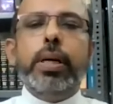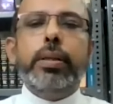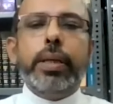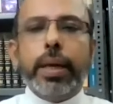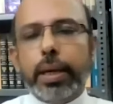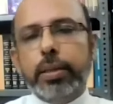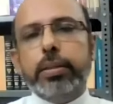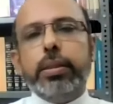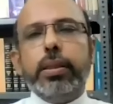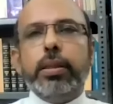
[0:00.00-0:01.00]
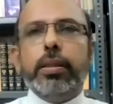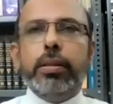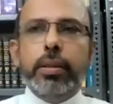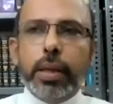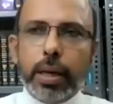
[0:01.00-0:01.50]
At the end, uh,
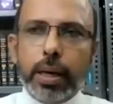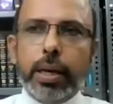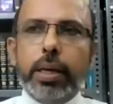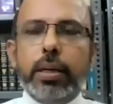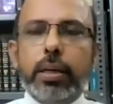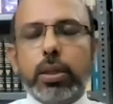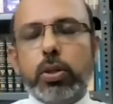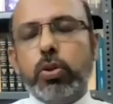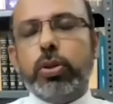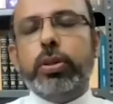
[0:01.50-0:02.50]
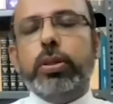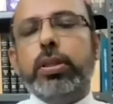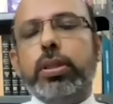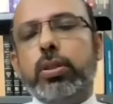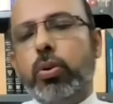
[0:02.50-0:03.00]
they in
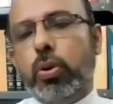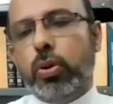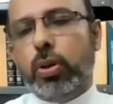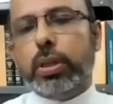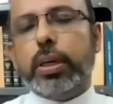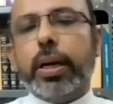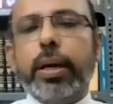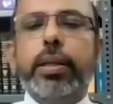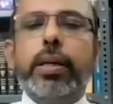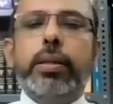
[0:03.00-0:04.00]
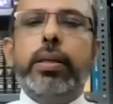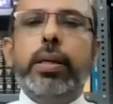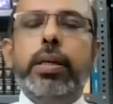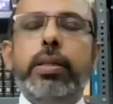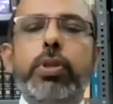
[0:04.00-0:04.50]
uh, told her that
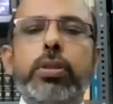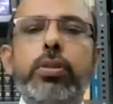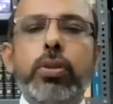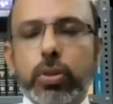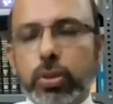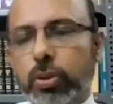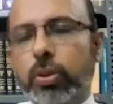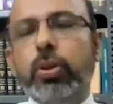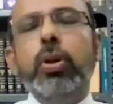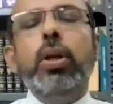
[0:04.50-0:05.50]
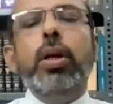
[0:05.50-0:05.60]
uh, it was not so.